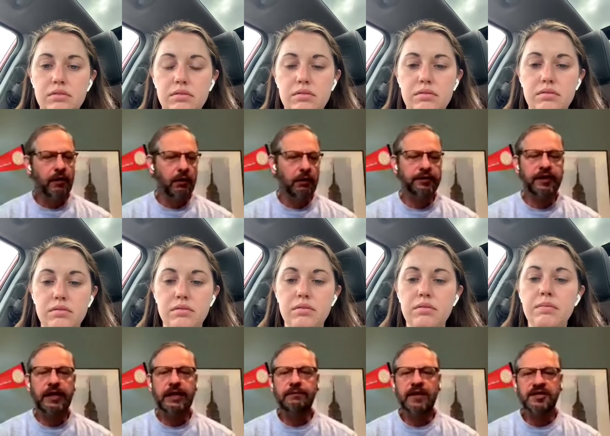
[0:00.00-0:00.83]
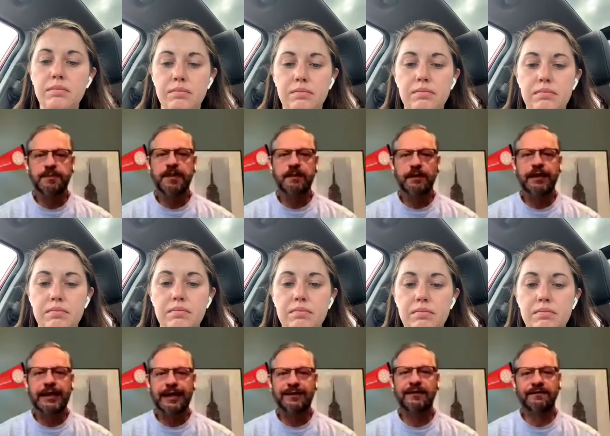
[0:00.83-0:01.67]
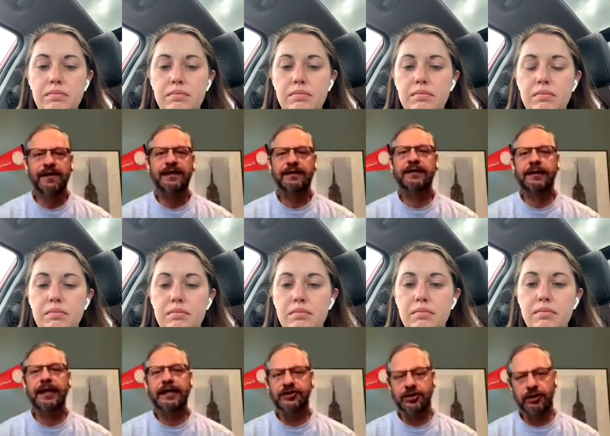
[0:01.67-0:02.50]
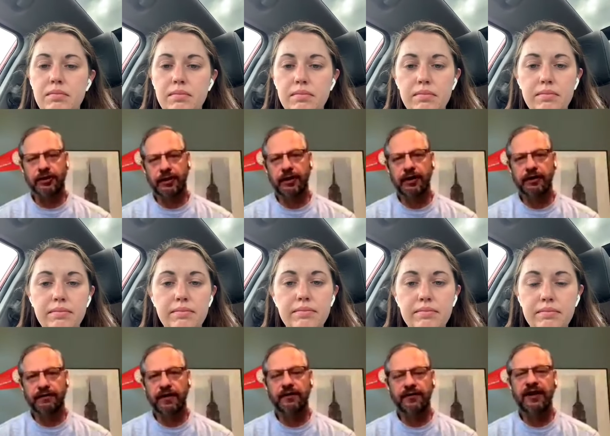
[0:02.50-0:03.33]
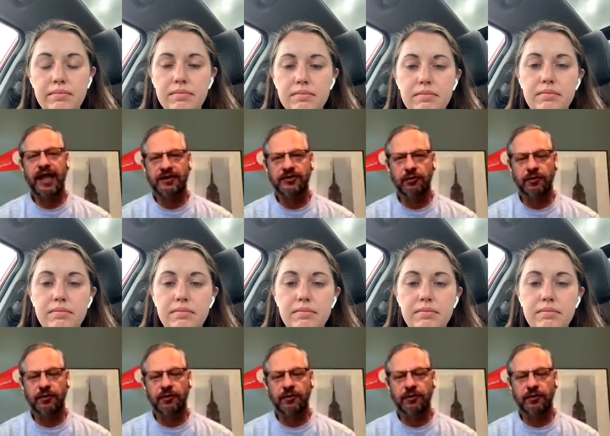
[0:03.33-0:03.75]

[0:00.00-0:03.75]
Speaker 1: we have a whole team that's been mm-hmm. looking at the ventilation of, of